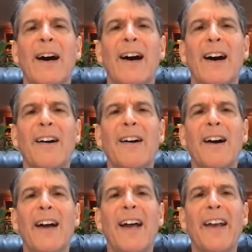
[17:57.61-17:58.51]

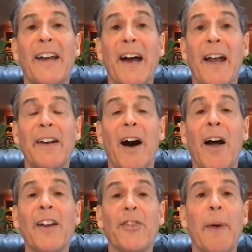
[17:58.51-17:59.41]
And I got an
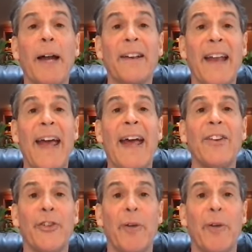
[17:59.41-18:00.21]
unexpected answer